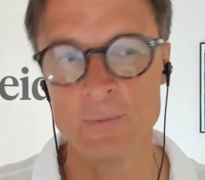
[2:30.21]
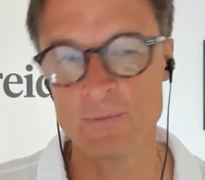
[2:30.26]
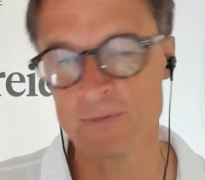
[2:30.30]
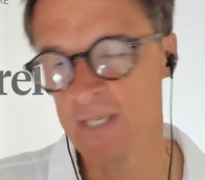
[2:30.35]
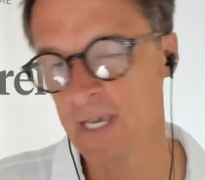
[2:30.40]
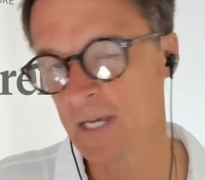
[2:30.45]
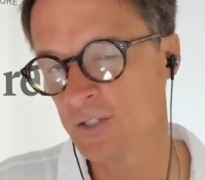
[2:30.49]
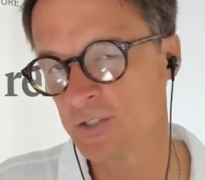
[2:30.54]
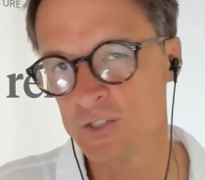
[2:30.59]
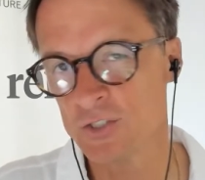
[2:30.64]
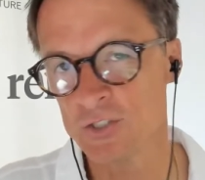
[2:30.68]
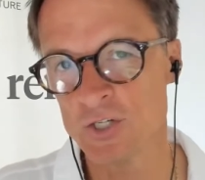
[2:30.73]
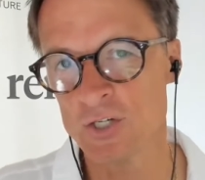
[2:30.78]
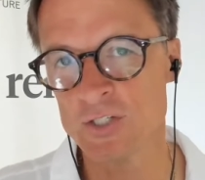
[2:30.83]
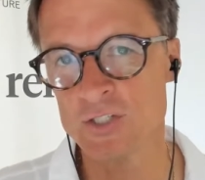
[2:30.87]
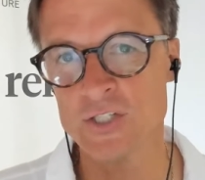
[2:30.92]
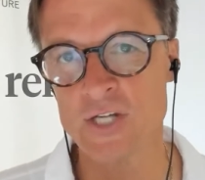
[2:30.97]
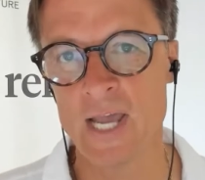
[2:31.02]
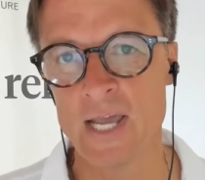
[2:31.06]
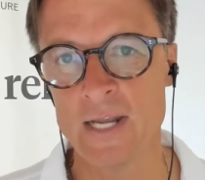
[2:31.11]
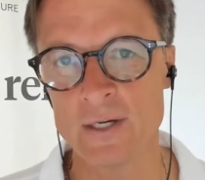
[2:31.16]
I was actually
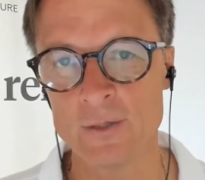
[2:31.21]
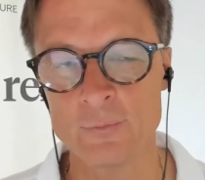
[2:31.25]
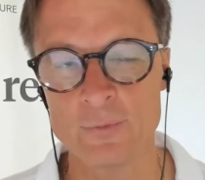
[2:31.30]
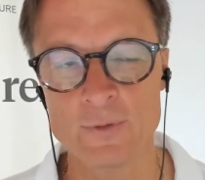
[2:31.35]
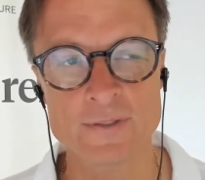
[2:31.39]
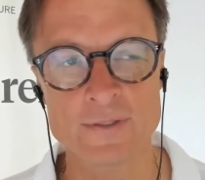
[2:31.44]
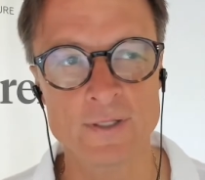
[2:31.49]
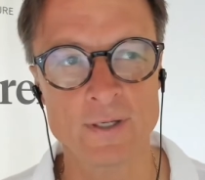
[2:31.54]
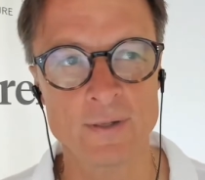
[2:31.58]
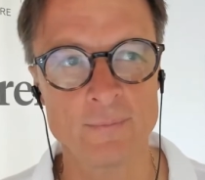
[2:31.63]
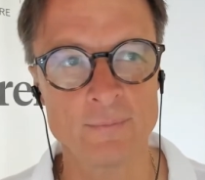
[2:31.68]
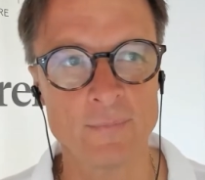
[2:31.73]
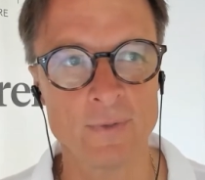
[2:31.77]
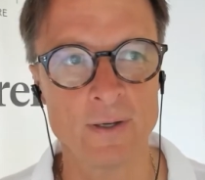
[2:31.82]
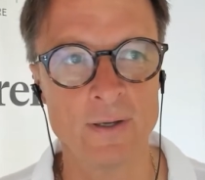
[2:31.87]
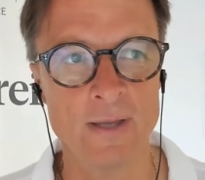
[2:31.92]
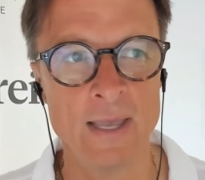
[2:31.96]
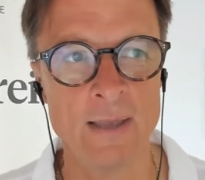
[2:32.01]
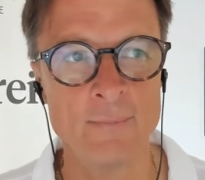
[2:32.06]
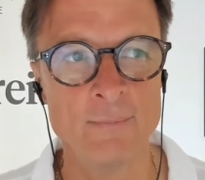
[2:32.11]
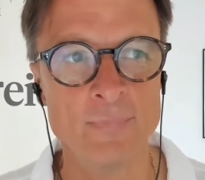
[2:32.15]
just chatting with some
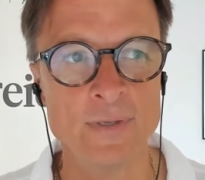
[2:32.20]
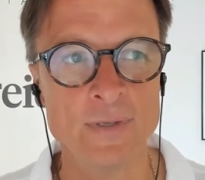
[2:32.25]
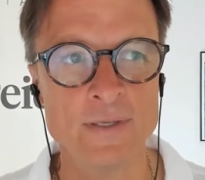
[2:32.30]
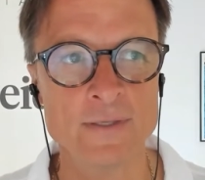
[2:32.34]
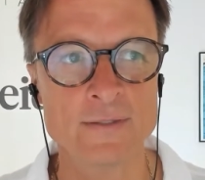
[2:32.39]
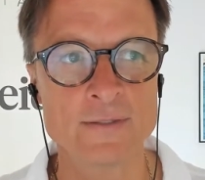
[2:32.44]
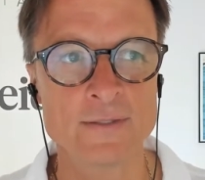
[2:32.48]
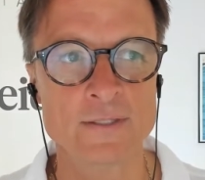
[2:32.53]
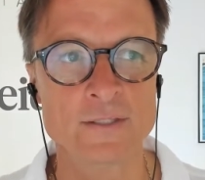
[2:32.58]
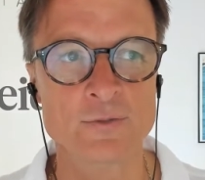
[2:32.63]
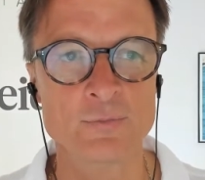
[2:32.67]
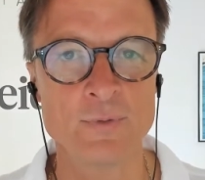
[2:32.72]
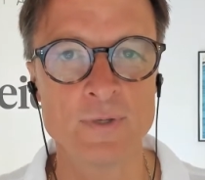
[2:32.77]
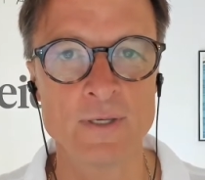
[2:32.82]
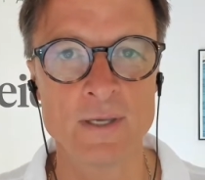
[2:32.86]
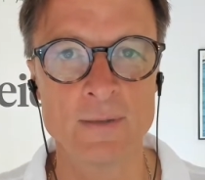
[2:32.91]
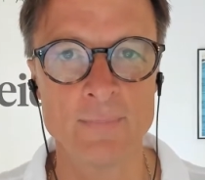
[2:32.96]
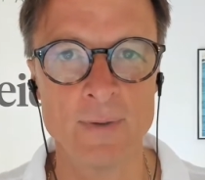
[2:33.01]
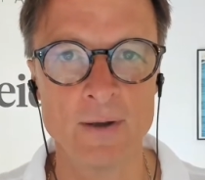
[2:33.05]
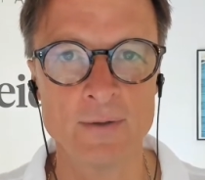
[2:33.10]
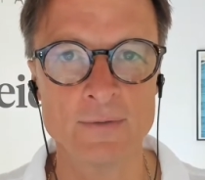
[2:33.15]
MPs this
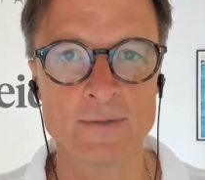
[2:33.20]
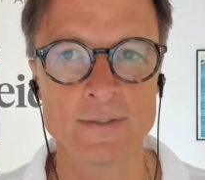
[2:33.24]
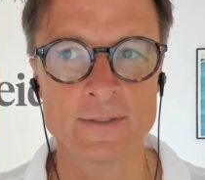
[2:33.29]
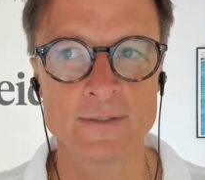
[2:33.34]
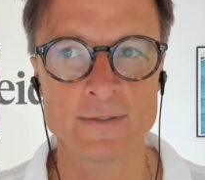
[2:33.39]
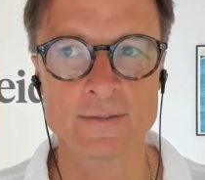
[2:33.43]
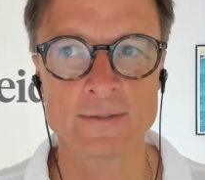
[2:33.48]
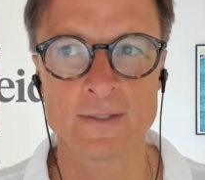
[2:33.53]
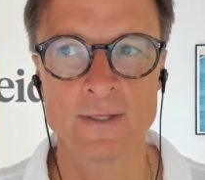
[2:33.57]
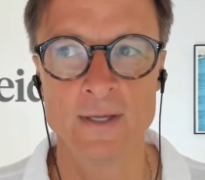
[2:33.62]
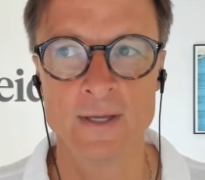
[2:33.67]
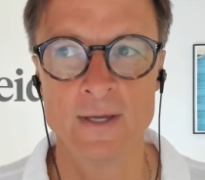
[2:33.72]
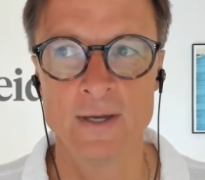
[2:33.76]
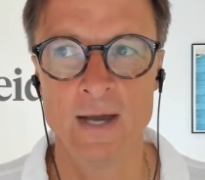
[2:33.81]
week about this,